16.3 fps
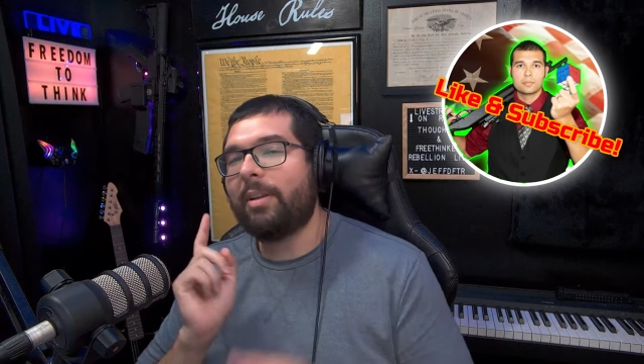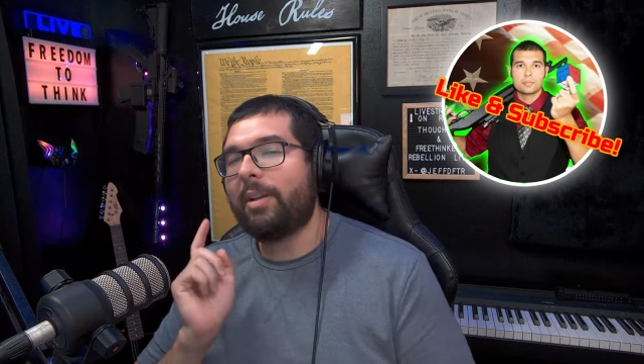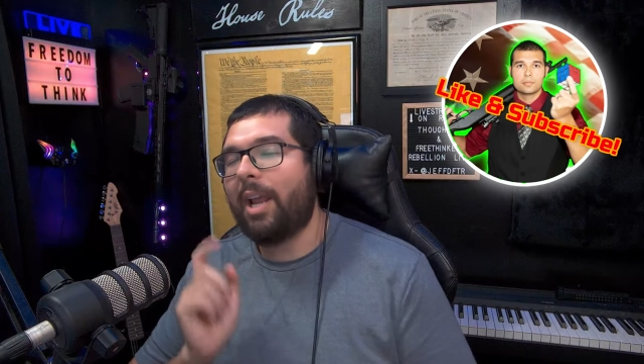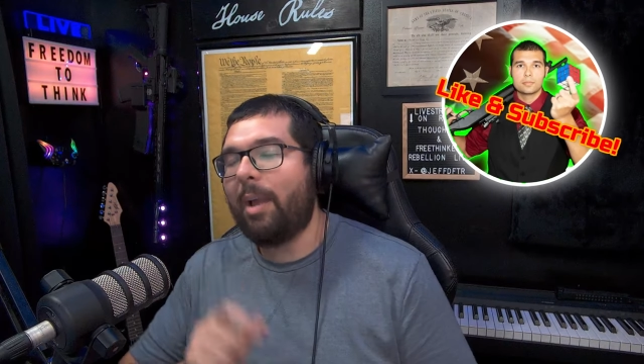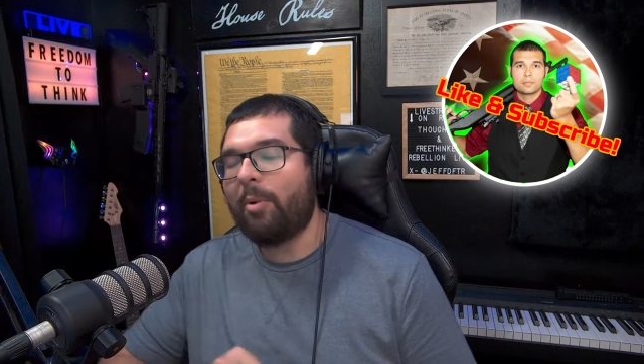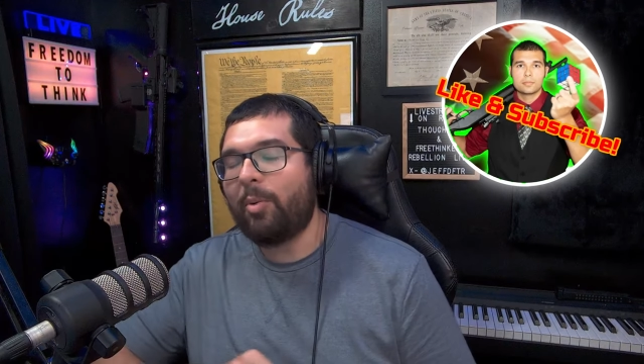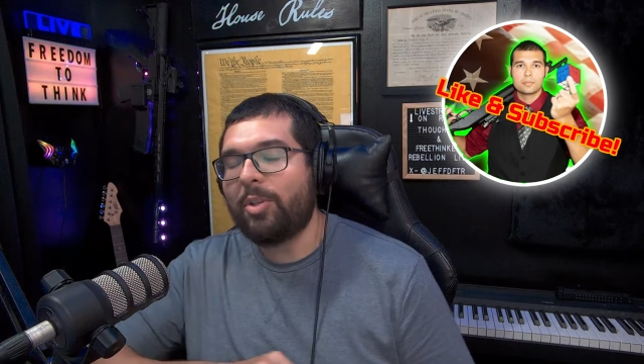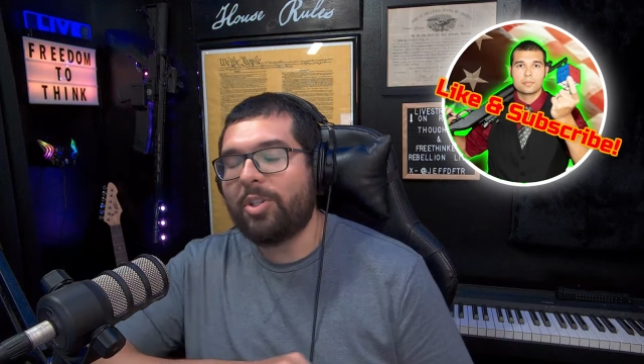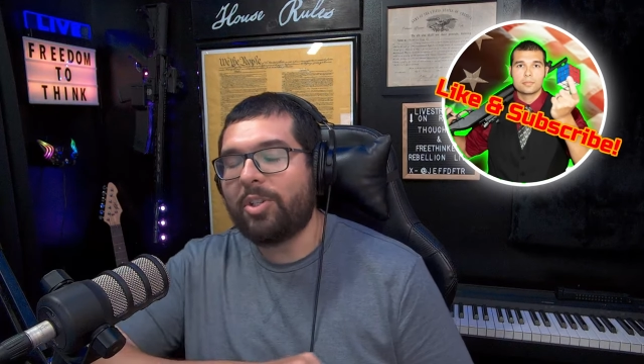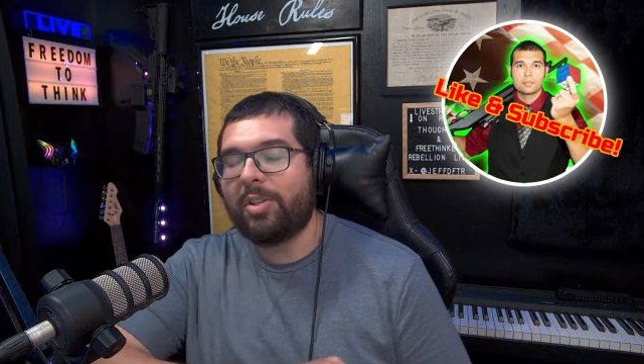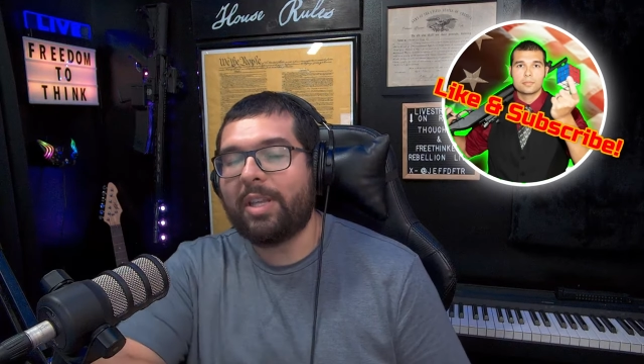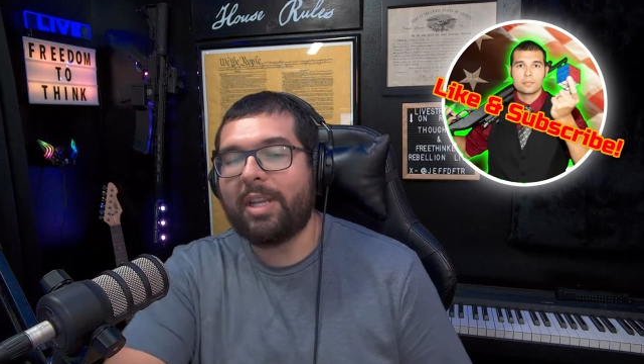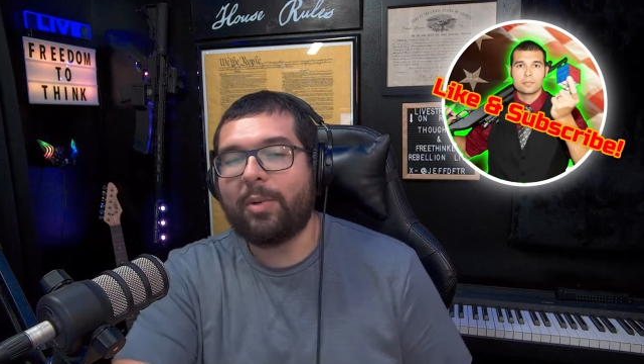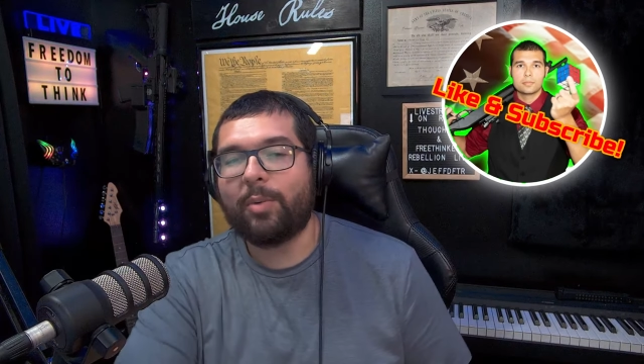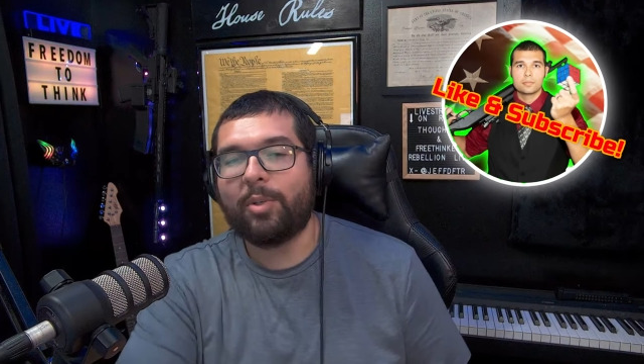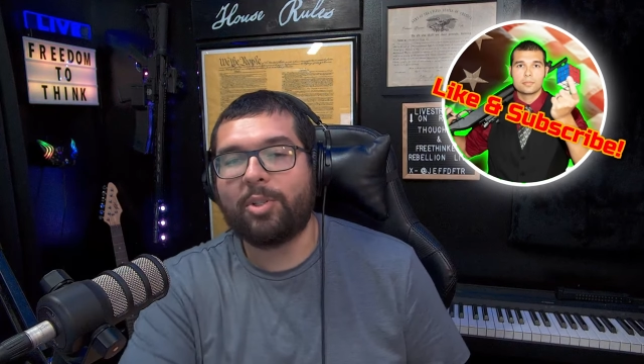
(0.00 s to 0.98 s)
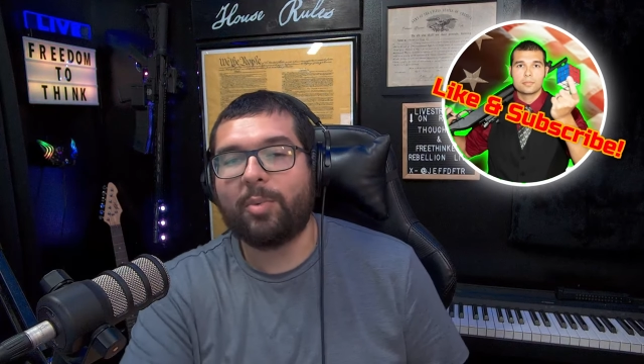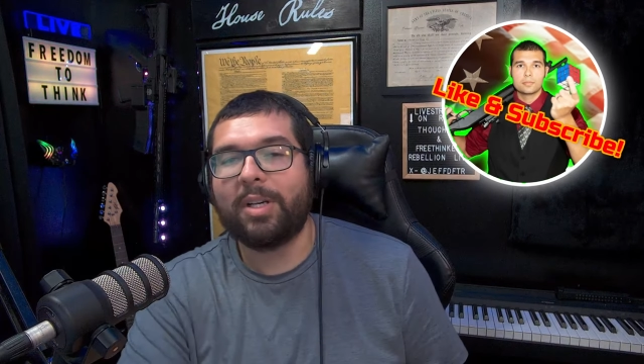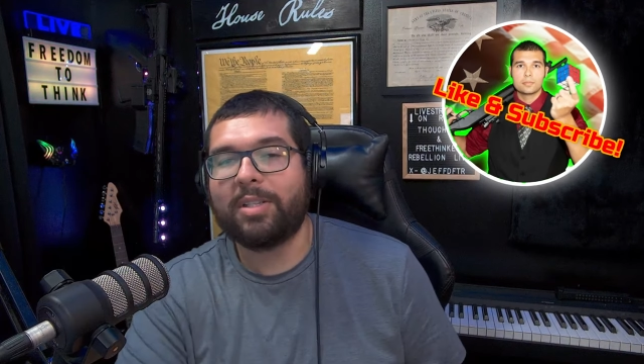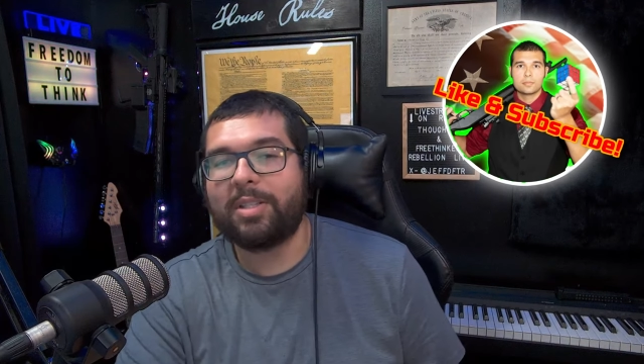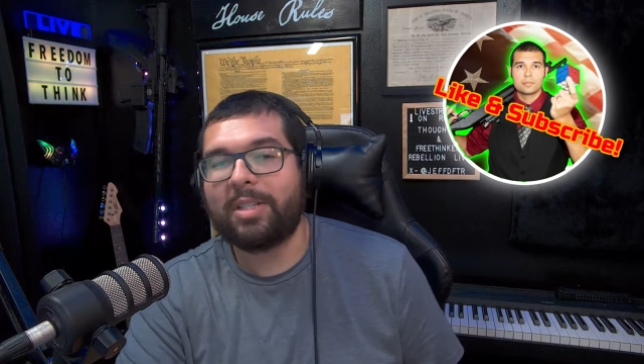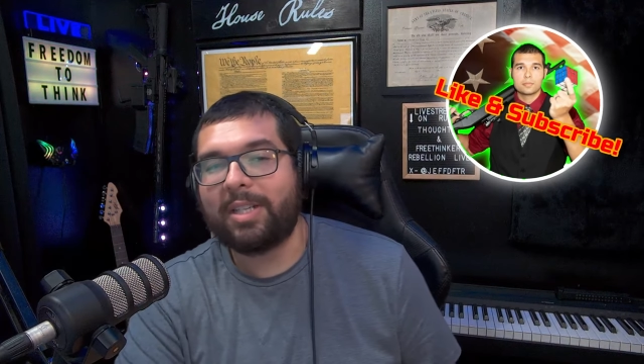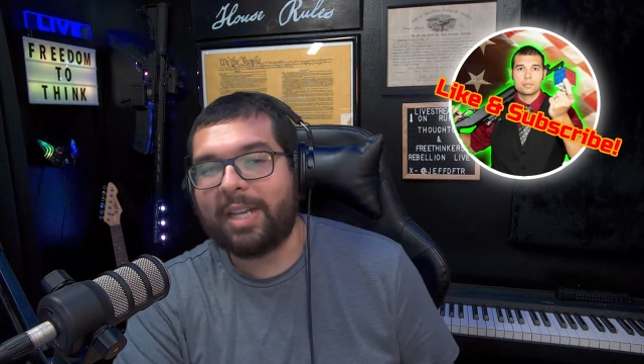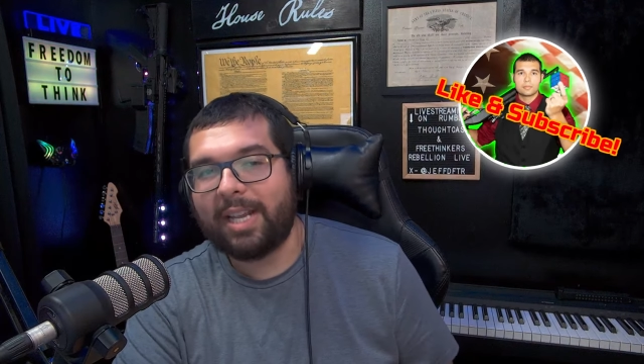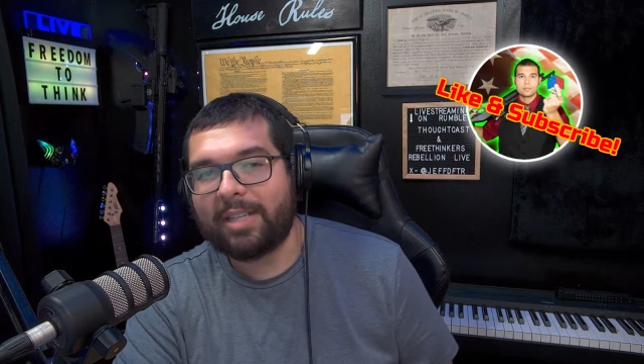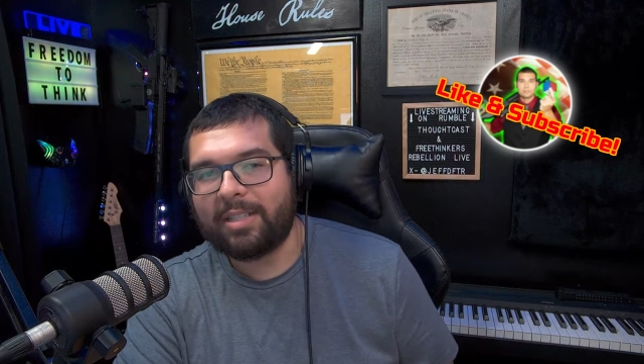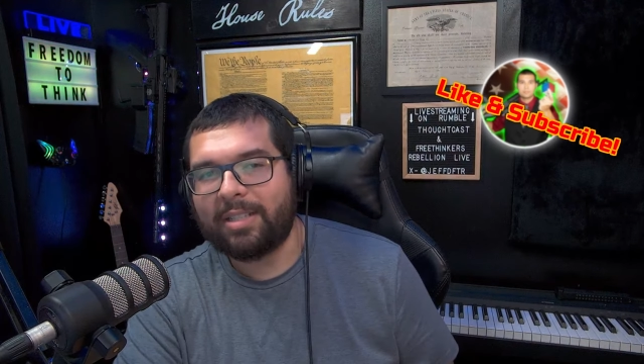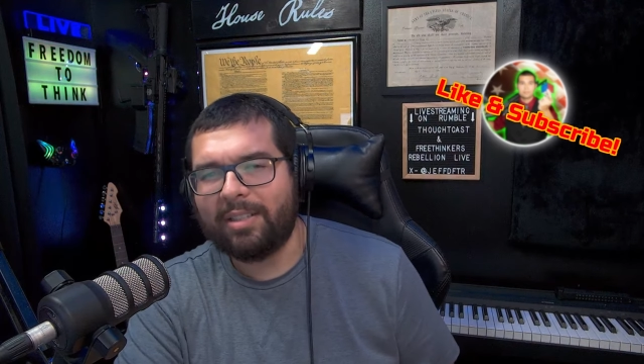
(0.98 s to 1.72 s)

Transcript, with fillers: comment what you think, what you want to see next.